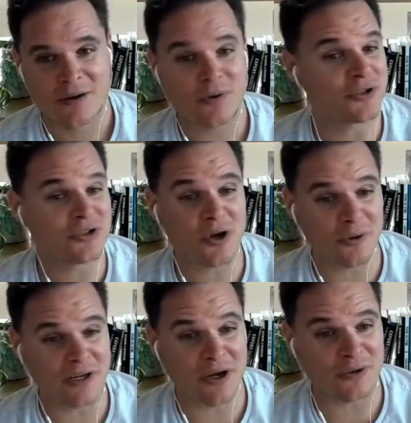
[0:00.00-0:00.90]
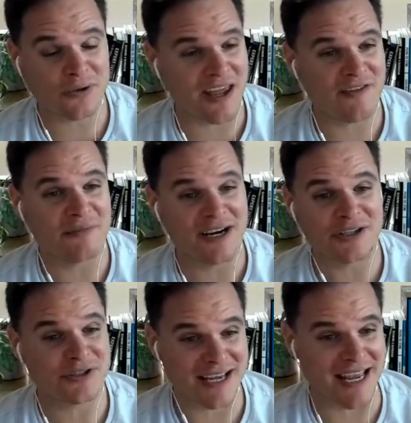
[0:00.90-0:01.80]
which is totally kosher. They have money
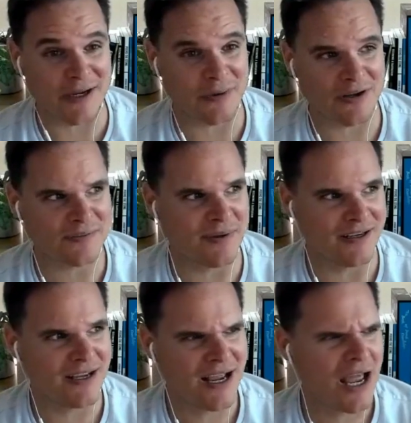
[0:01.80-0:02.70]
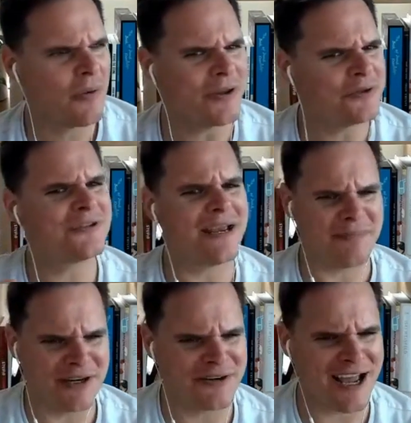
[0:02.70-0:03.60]
just like anywhere else. But when you type
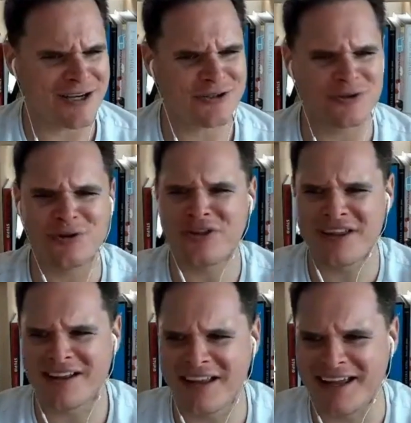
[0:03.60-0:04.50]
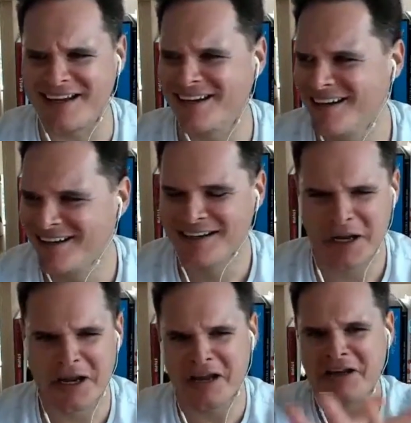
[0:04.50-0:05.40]
international, you think like
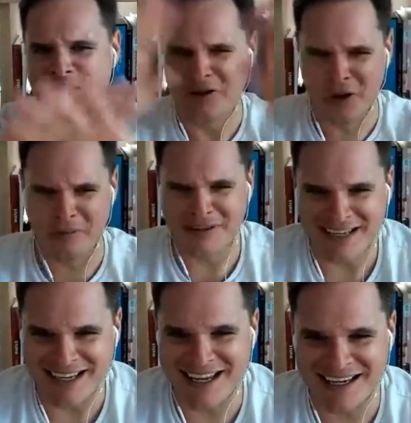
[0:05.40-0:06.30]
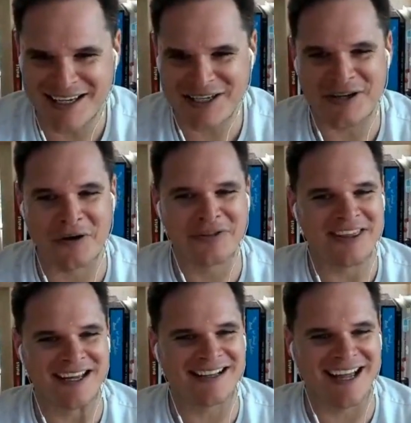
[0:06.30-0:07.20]
globally, you don't
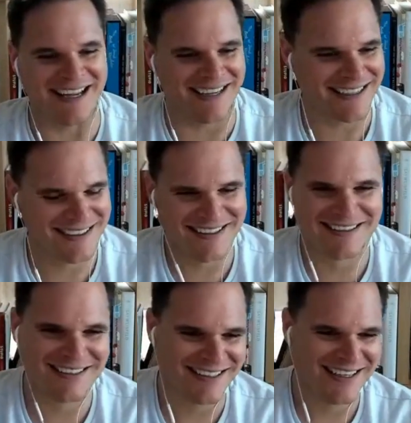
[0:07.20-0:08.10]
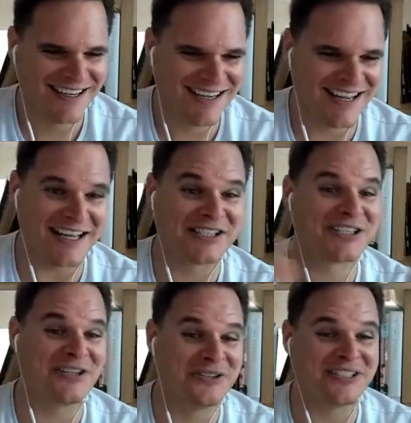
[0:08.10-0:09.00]
think like
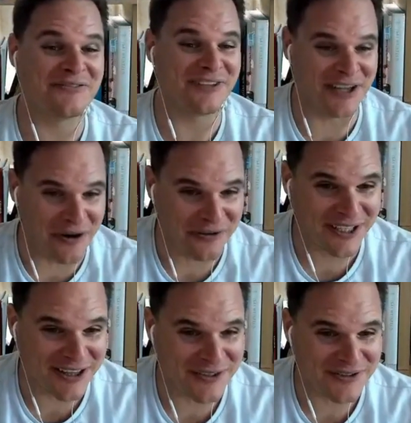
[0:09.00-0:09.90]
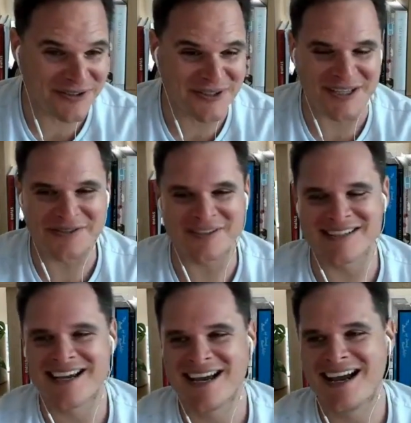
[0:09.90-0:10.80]
exclusively only those two countries,
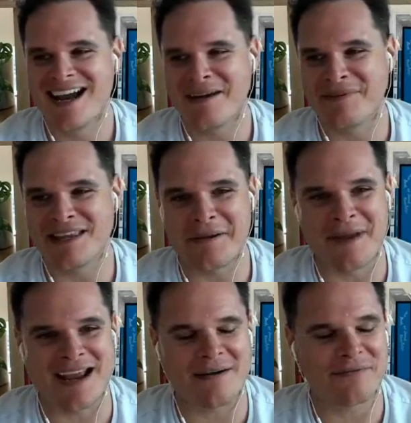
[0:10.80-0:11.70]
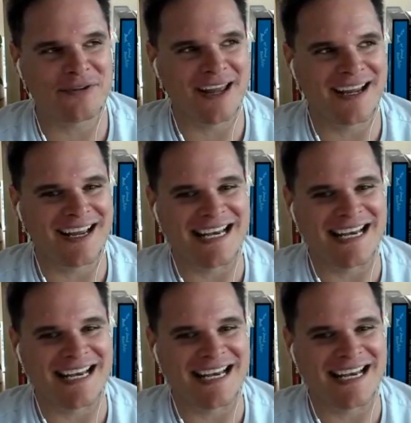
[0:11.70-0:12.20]
but they make up for like